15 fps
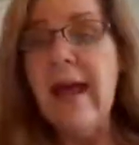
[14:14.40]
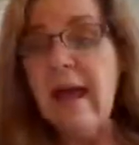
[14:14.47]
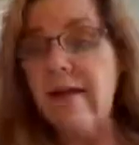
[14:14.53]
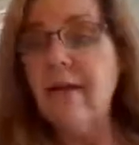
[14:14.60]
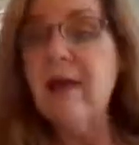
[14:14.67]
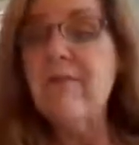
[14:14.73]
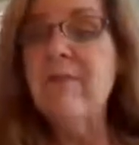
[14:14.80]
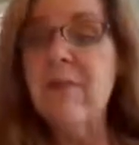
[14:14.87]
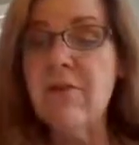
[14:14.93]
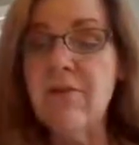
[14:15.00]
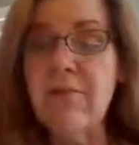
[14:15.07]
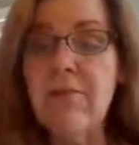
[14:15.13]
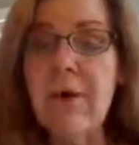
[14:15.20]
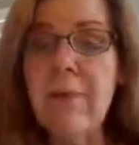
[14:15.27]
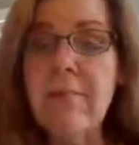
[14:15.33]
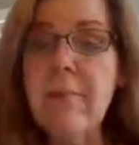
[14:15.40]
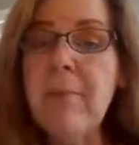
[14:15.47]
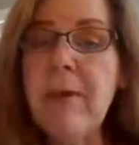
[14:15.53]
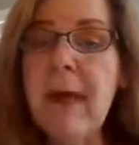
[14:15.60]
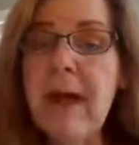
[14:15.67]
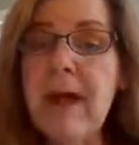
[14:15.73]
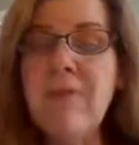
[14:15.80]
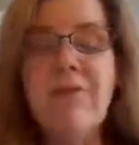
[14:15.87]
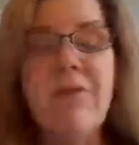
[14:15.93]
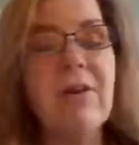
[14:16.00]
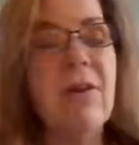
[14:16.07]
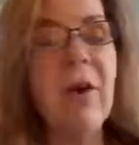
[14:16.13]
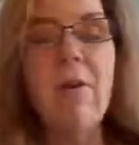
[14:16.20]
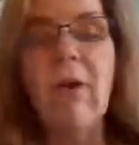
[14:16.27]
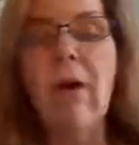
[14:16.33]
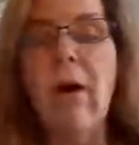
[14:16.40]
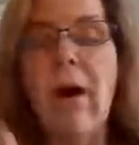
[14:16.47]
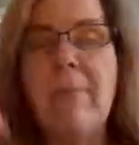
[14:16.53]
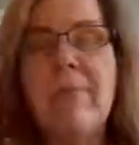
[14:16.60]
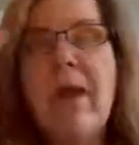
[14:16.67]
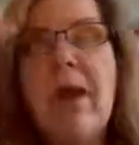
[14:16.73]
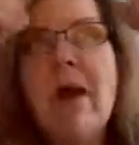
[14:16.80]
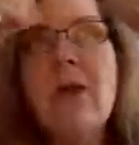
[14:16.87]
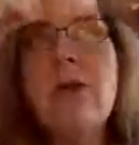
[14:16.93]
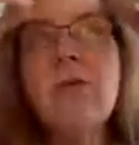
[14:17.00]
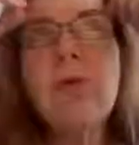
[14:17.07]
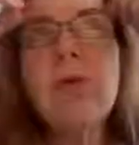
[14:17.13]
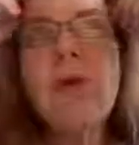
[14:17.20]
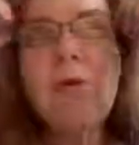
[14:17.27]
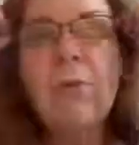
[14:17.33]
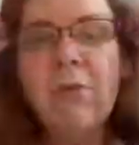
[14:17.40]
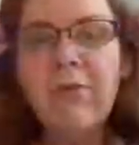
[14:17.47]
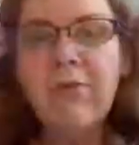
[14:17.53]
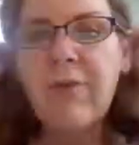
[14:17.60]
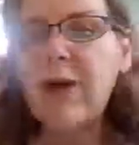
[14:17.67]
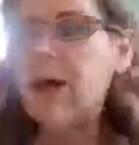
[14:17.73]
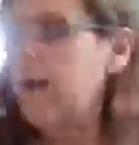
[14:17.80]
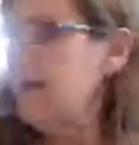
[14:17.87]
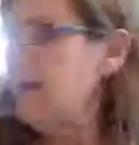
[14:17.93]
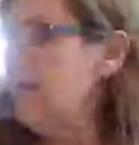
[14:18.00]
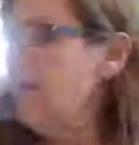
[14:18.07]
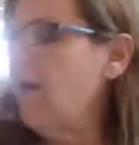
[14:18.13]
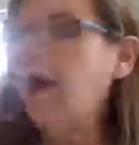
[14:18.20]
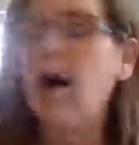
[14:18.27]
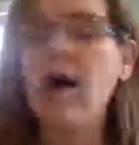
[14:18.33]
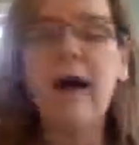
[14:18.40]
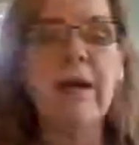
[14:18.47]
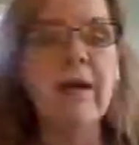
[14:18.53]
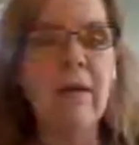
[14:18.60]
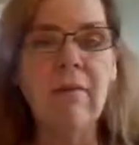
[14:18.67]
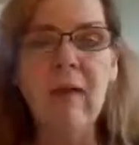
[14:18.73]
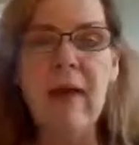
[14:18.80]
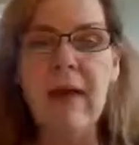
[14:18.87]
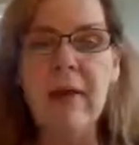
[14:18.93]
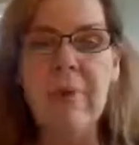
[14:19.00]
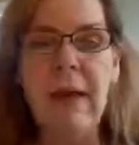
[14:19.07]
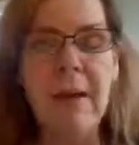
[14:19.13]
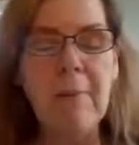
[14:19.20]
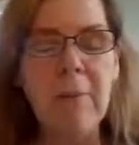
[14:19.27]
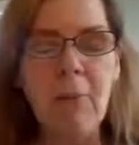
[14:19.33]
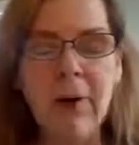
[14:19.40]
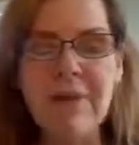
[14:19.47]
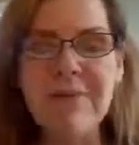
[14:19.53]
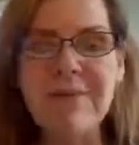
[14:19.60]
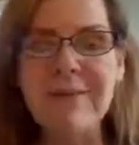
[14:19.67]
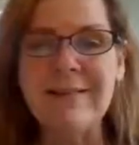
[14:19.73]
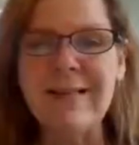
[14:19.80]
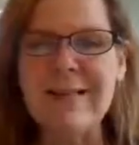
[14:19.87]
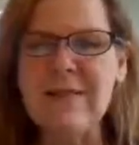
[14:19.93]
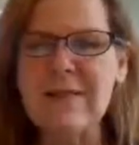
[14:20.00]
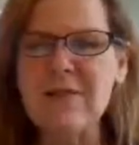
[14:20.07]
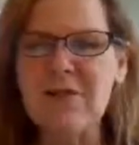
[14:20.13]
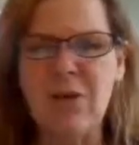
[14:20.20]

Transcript: And if it's from the pets, you will find on a lot of pet poison lists,